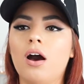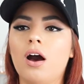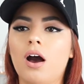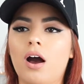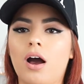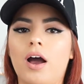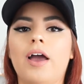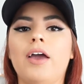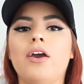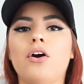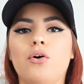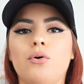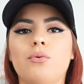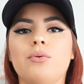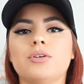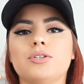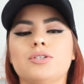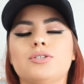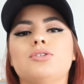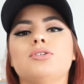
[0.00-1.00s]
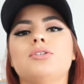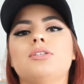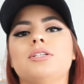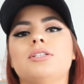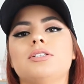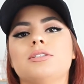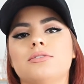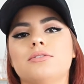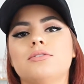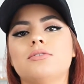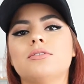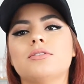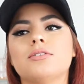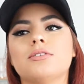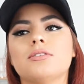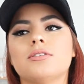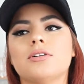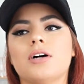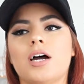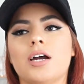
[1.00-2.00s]
I always do this look.
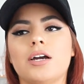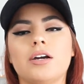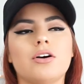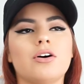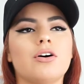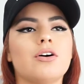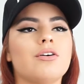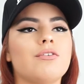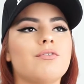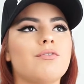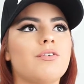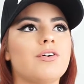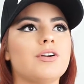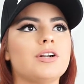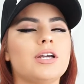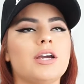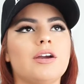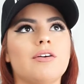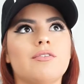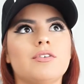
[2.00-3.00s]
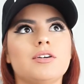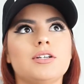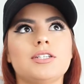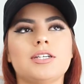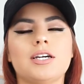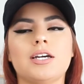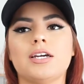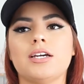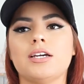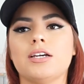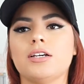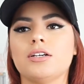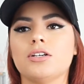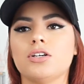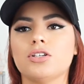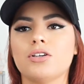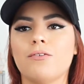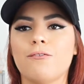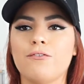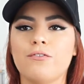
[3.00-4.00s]
I go for an everyday
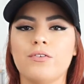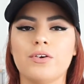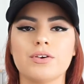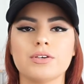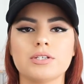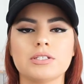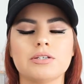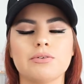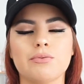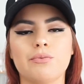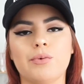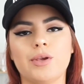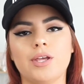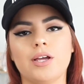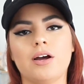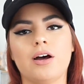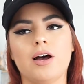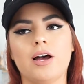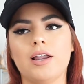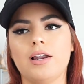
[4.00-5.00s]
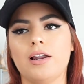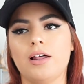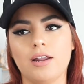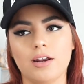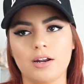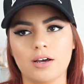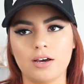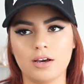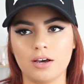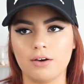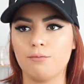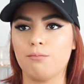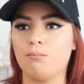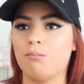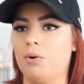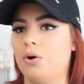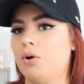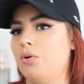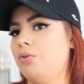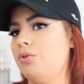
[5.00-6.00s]
this wing eyeliner,
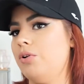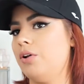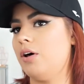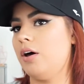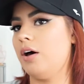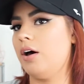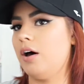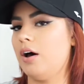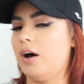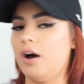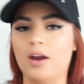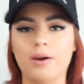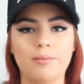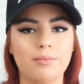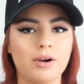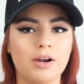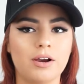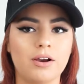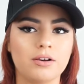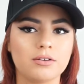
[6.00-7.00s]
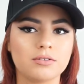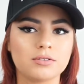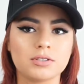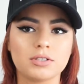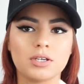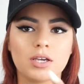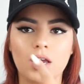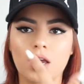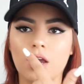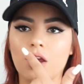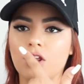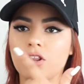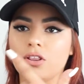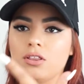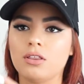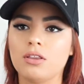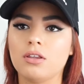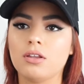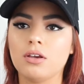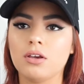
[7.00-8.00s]
bold eyebrows,
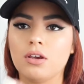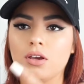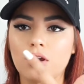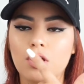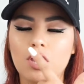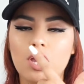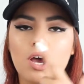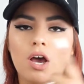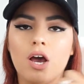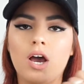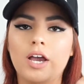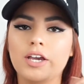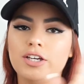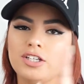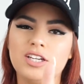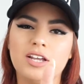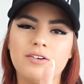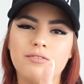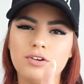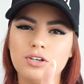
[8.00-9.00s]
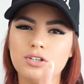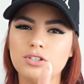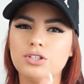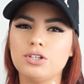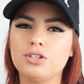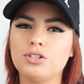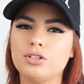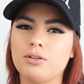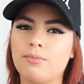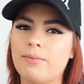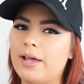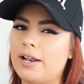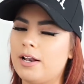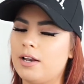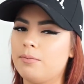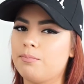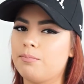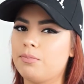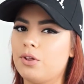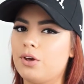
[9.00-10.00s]
and I never used to do the matte
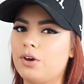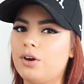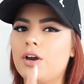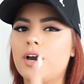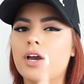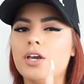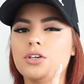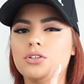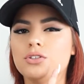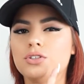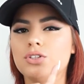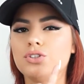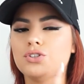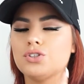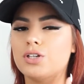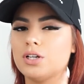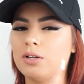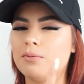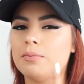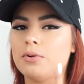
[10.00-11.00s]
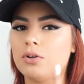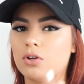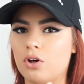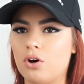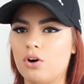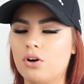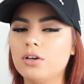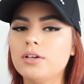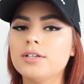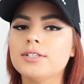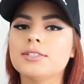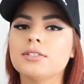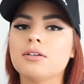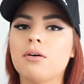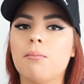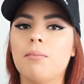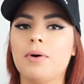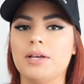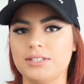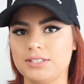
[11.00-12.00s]
lip though. I used to do lip gloss,
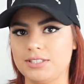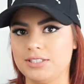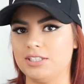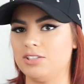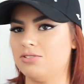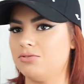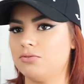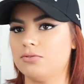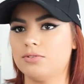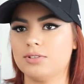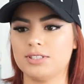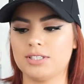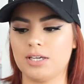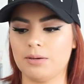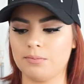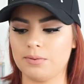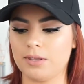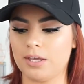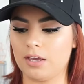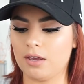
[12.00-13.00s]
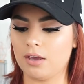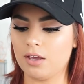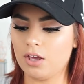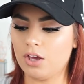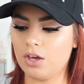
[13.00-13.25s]
but still same thing.